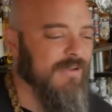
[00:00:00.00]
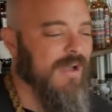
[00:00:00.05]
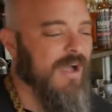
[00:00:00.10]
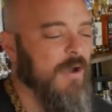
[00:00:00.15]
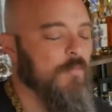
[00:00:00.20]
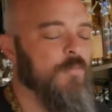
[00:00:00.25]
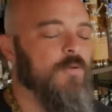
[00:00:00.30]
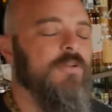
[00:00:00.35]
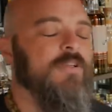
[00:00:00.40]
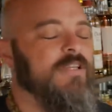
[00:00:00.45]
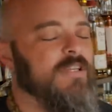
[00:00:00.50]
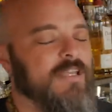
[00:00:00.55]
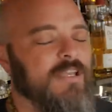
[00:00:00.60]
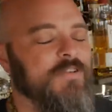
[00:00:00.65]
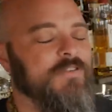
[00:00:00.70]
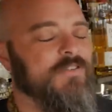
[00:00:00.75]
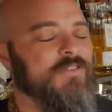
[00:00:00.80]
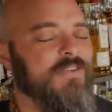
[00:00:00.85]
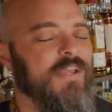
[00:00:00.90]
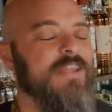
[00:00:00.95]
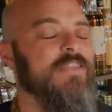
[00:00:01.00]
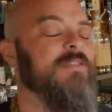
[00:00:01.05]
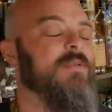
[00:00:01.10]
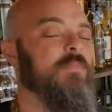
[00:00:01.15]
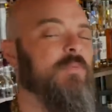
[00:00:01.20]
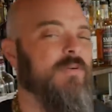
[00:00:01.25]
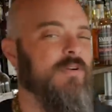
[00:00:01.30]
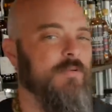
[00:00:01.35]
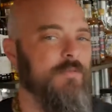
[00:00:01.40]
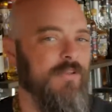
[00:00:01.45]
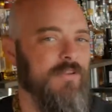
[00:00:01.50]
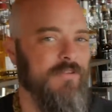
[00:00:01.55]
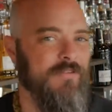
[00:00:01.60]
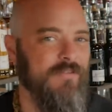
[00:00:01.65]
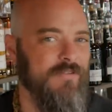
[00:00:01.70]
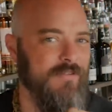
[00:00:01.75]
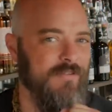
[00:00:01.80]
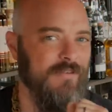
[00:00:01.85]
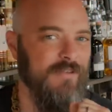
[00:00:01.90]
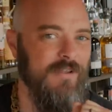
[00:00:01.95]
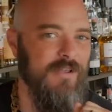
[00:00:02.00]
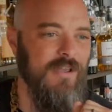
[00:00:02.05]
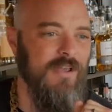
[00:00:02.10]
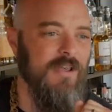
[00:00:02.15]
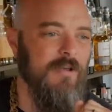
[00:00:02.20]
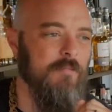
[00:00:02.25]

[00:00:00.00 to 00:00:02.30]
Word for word: I'm willing to entertain the premise. Yeah.